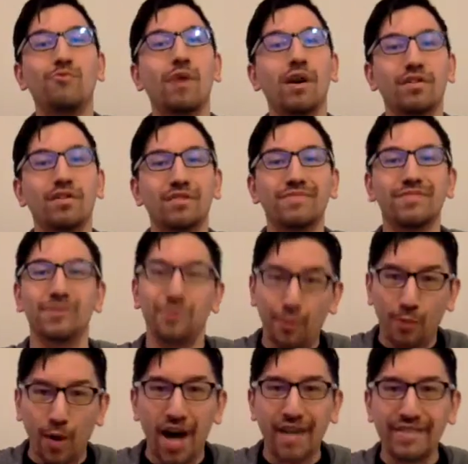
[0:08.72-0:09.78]
welcome to
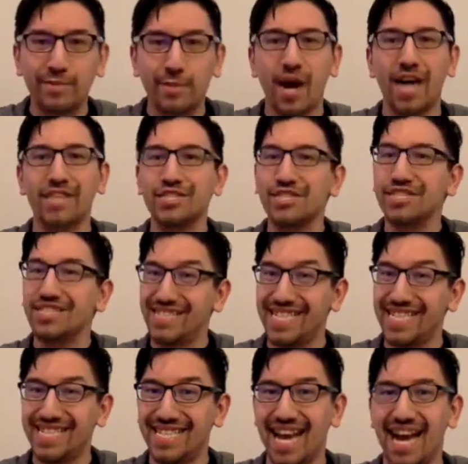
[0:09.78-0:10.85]
Woz Watch
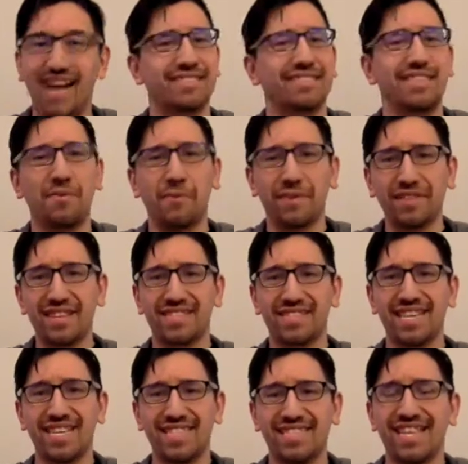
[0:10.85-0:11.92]
Detox. Now, what this
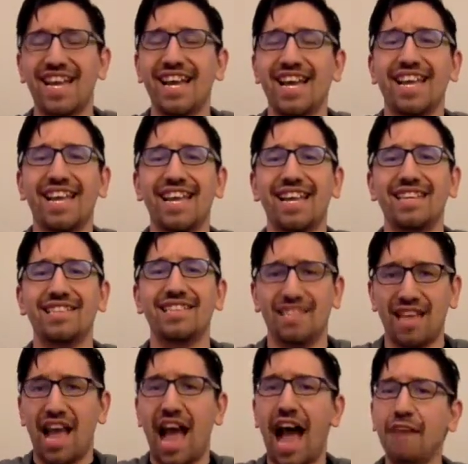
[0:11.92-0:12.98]
is
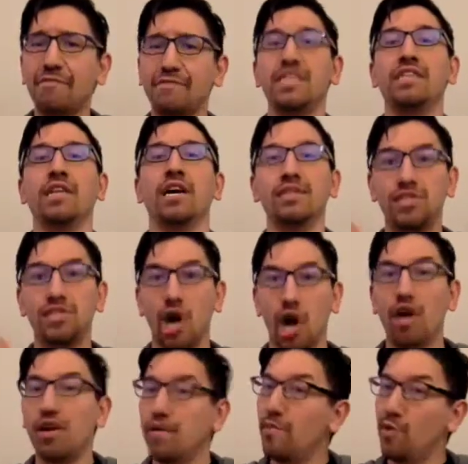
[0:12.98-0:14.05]
I've seen a
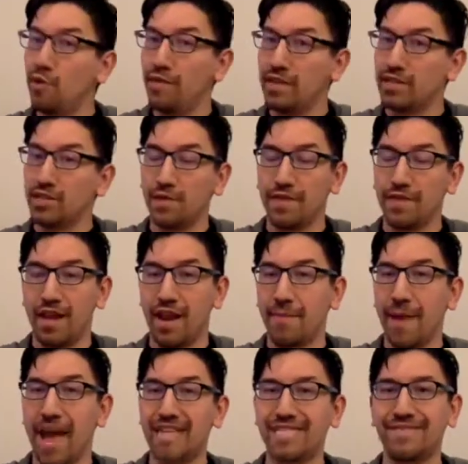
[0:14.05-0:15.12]
ton of movies over the
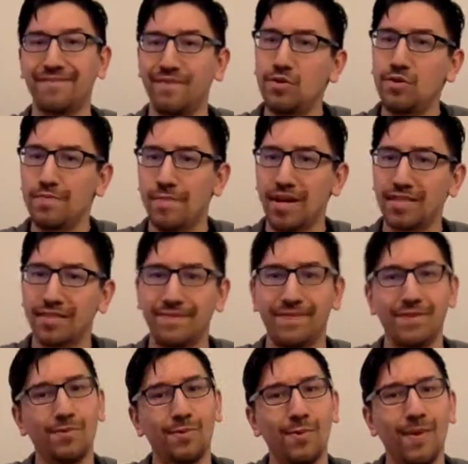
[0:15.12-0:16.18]
past few
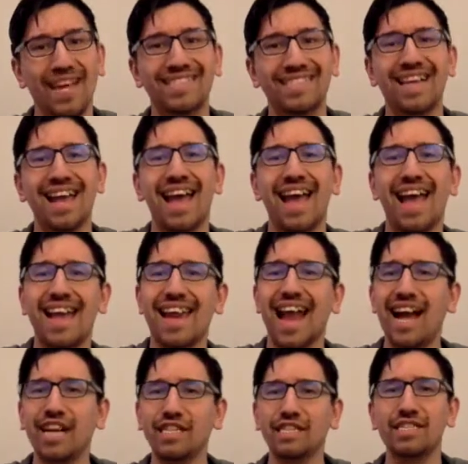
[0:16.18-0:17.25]
weeks, and
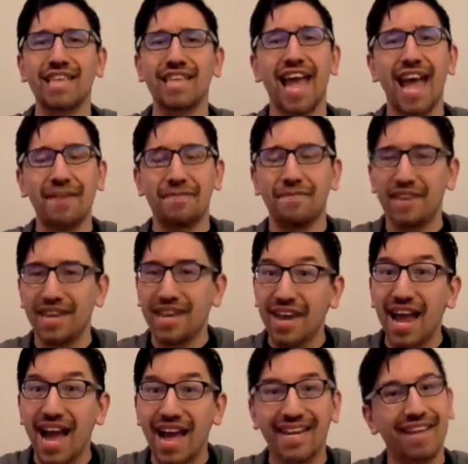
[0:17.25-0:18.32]
I just have
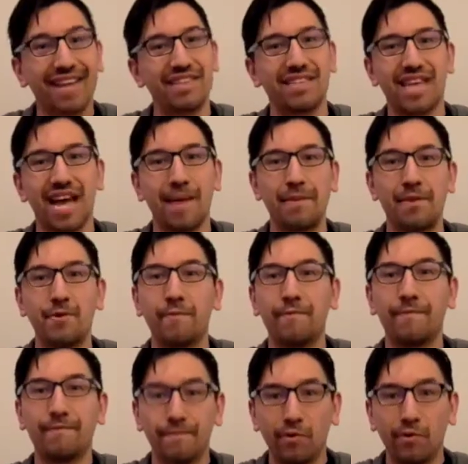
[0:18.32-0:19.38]
not had the time to do
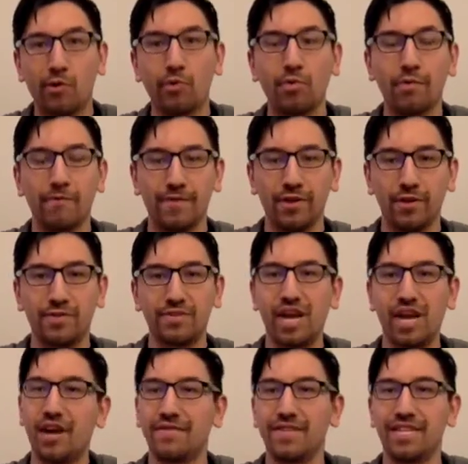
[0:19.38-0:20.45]
full reviews
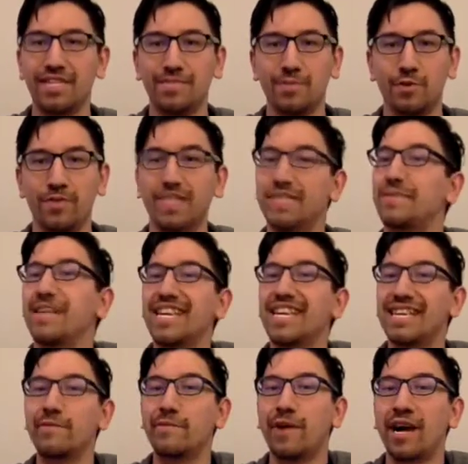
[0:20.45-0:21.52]
of these movies, but I
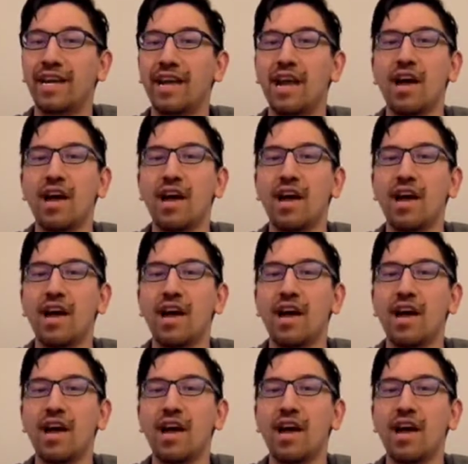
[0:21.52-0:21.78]
didn't want